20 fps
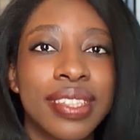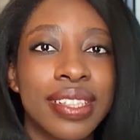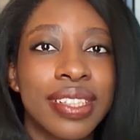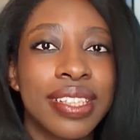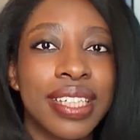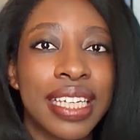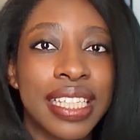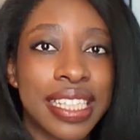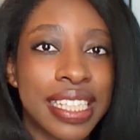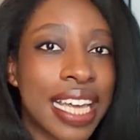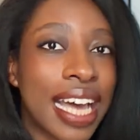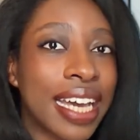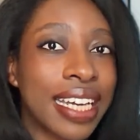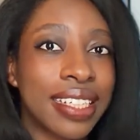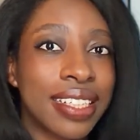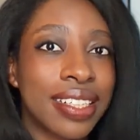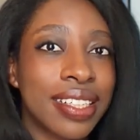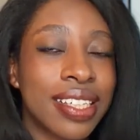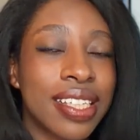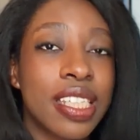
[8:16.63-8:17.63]

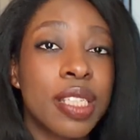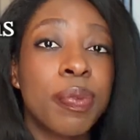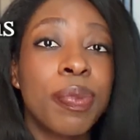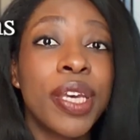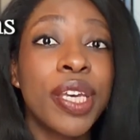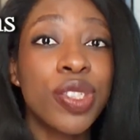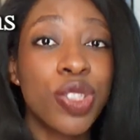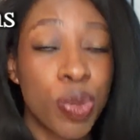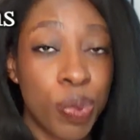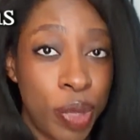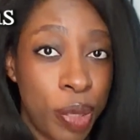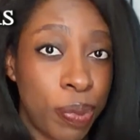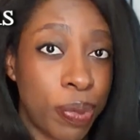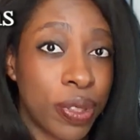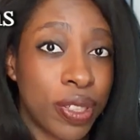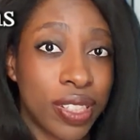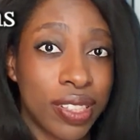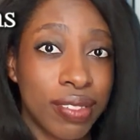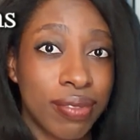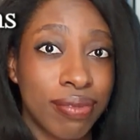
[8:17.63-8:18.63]
inside. Speak to
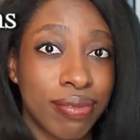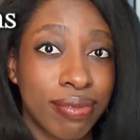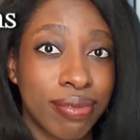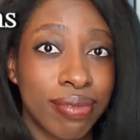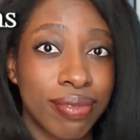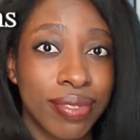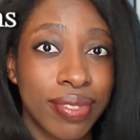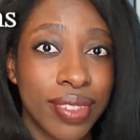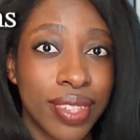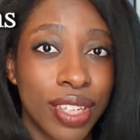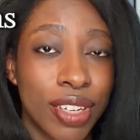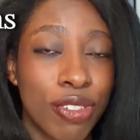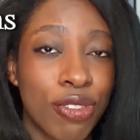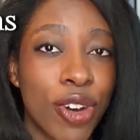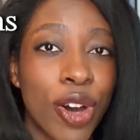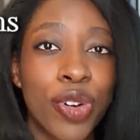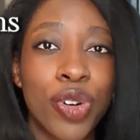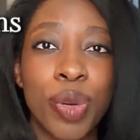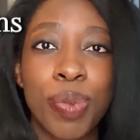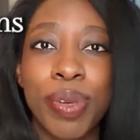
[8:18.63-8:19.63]
people.
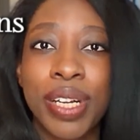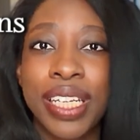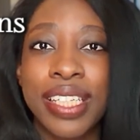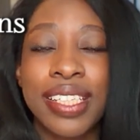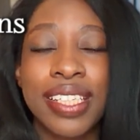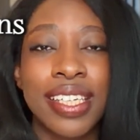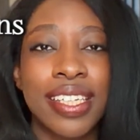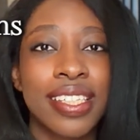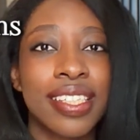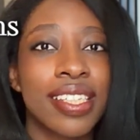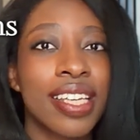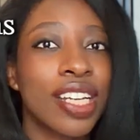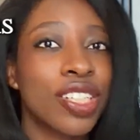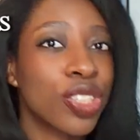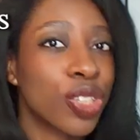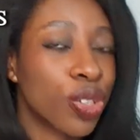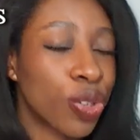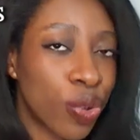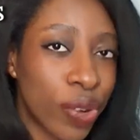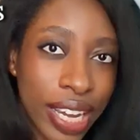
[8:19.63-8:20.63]
Vulnerability is such a
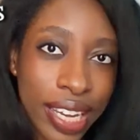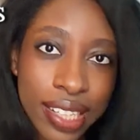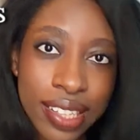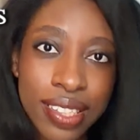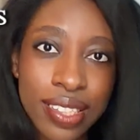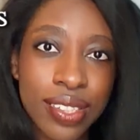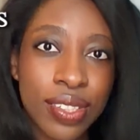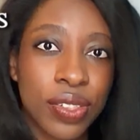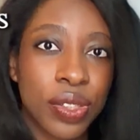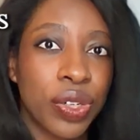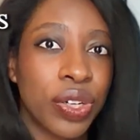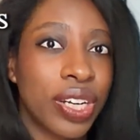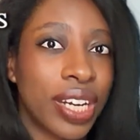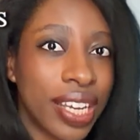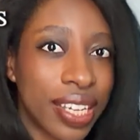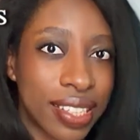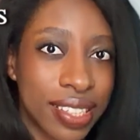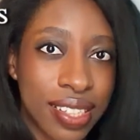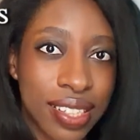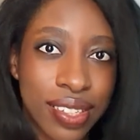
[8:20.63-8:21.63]
great
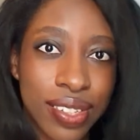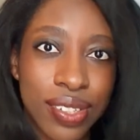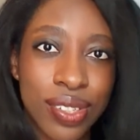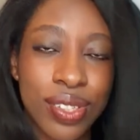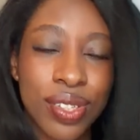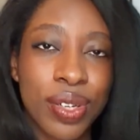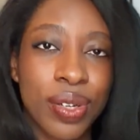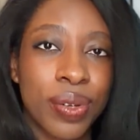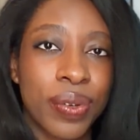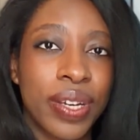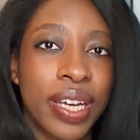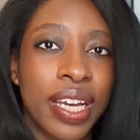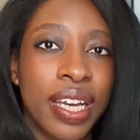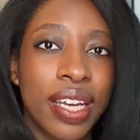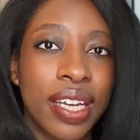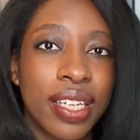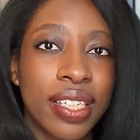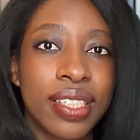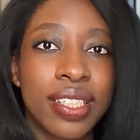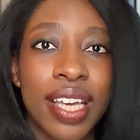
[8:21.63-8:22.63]
connector. So
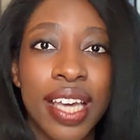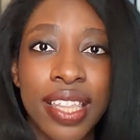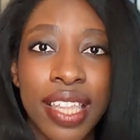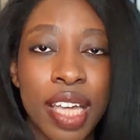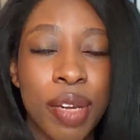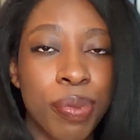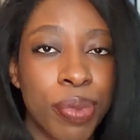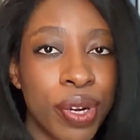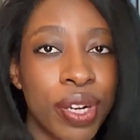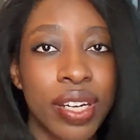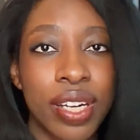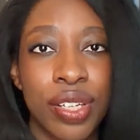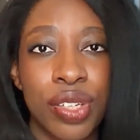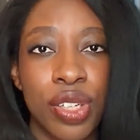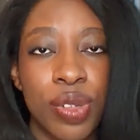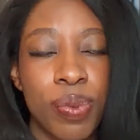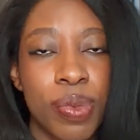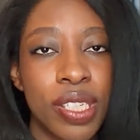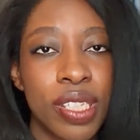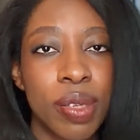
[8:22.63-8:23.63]
share that burden.
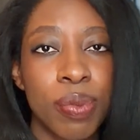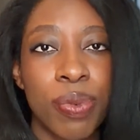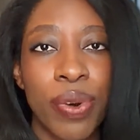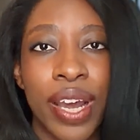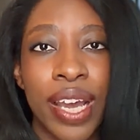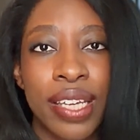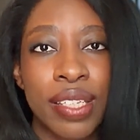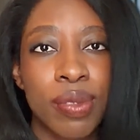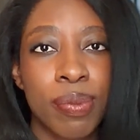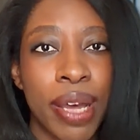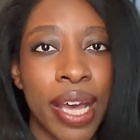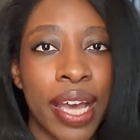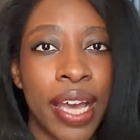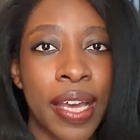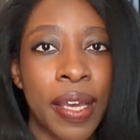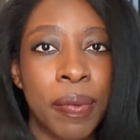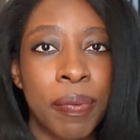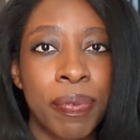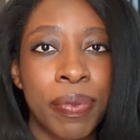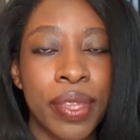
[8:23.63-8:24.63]
You'd be surprised
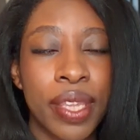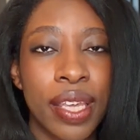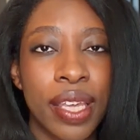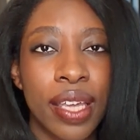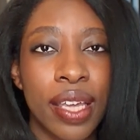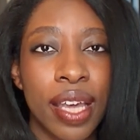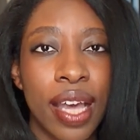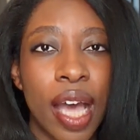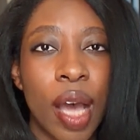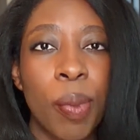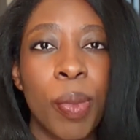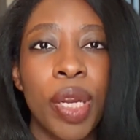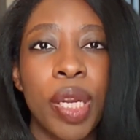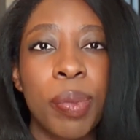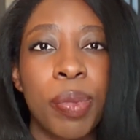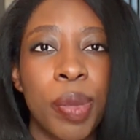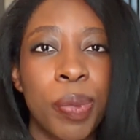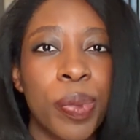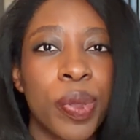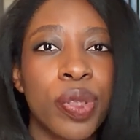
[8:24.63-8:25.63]
by how many
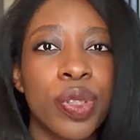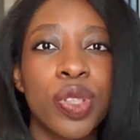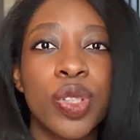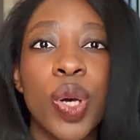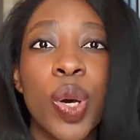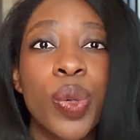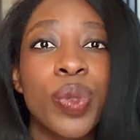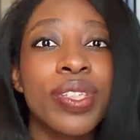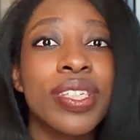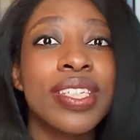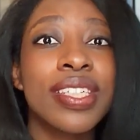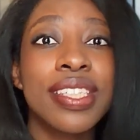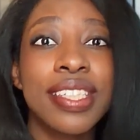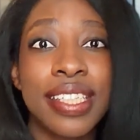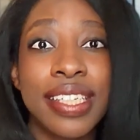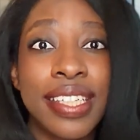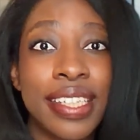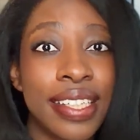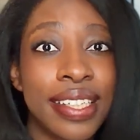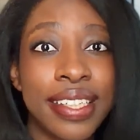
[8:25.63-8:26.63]
people don't
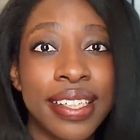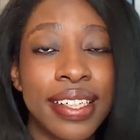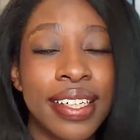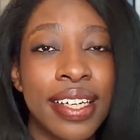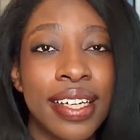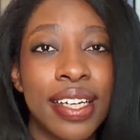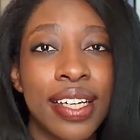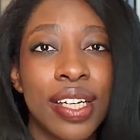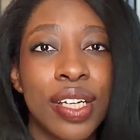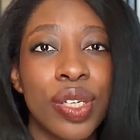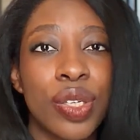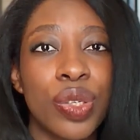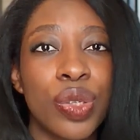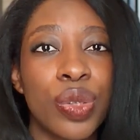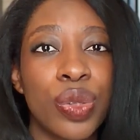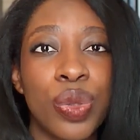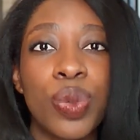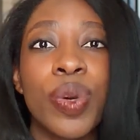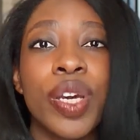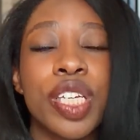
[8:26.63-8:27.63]
see
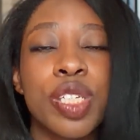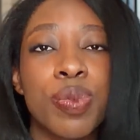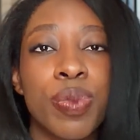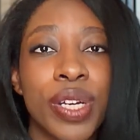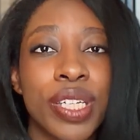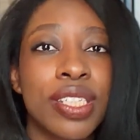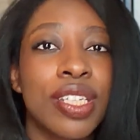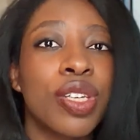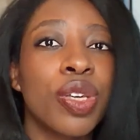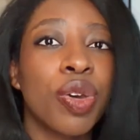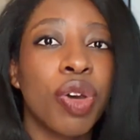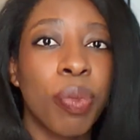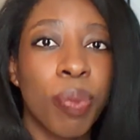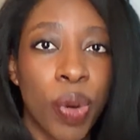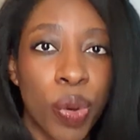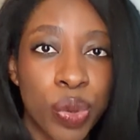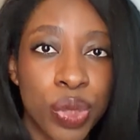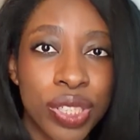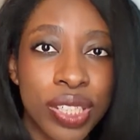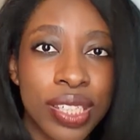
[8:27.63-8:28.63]
you expressing your
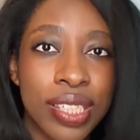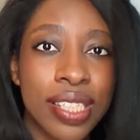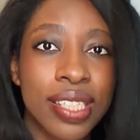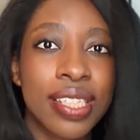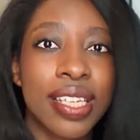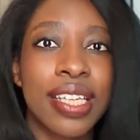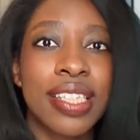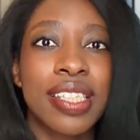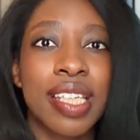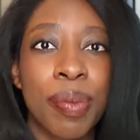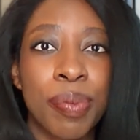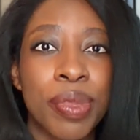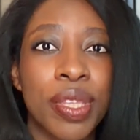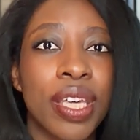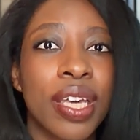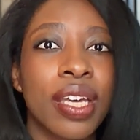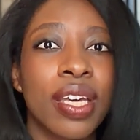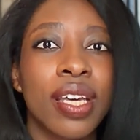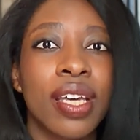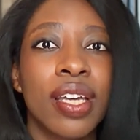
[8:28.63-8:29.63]
emotions as
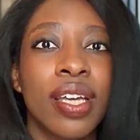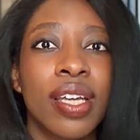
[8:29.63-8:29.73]
something